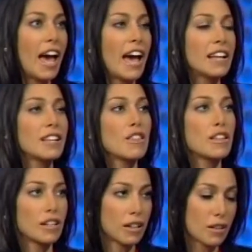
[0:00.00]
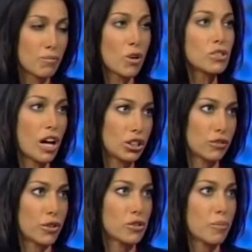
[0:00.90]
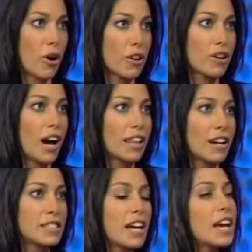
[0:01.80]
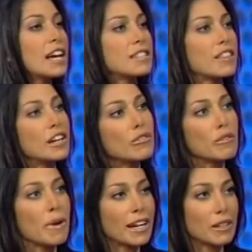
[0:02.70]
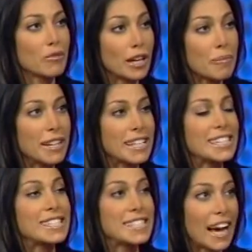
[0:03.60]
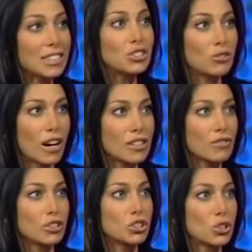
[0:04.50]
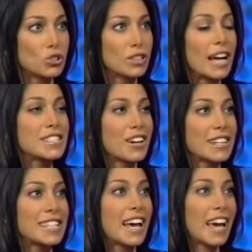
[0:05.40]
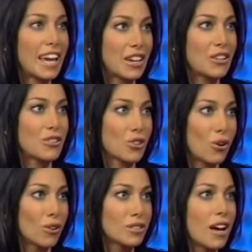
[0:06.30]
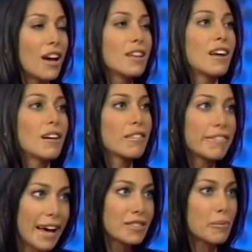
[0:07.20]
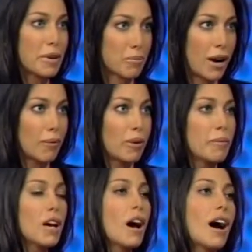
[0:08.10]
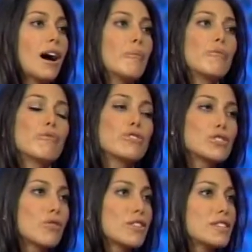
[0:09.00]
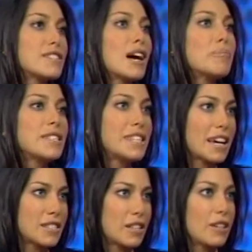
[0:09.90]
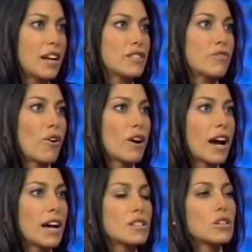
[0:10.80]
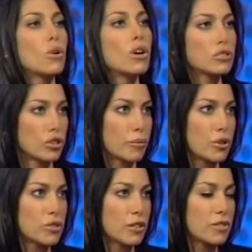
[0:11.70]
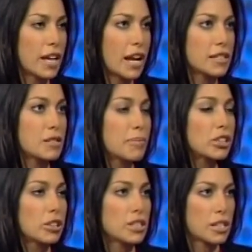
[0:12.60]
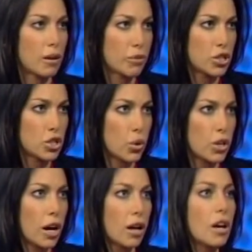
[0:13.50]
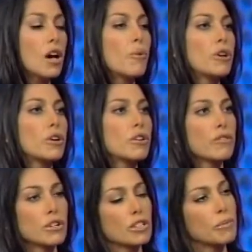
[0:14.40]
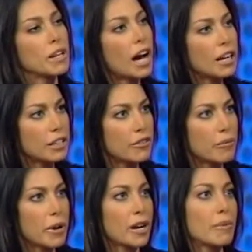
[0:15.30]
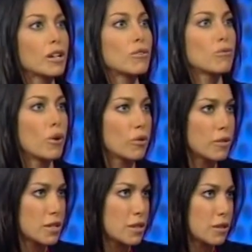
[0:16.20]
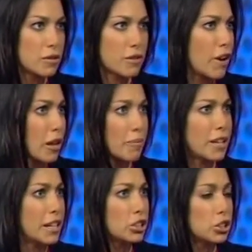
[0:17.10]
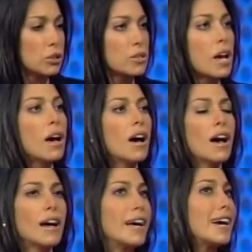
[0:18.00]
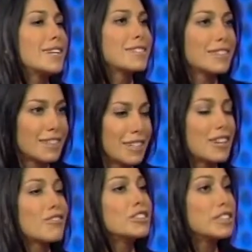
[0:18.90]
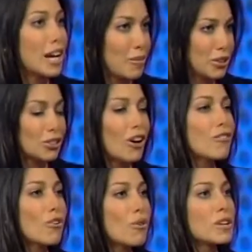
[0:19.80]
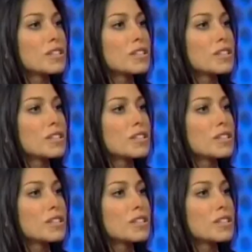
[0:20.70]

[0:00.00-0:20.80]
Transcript: And the most controversial part of the guidelines is that they are recommending statin drugs for children as young as eight years old. Yeah. Now, that's a big problem. Um, first of all, this has not been tested as far as long term use of right. statins, especially in someone so young. We don't know if there's going to be cognitive impairment, growth, development issues. Liver damage, liver which damage, can happen in course.